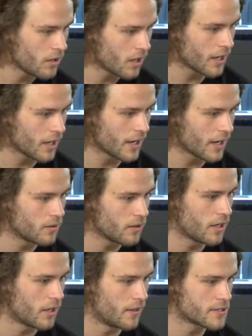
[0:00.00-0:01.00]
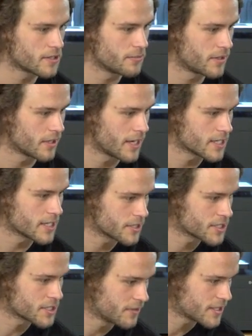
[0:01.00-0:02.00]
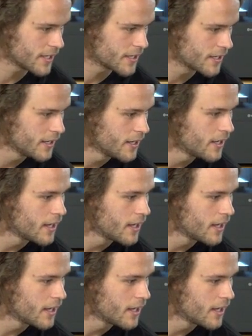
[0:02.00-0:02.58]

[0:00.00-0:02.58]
All right, and this will be the last question we take.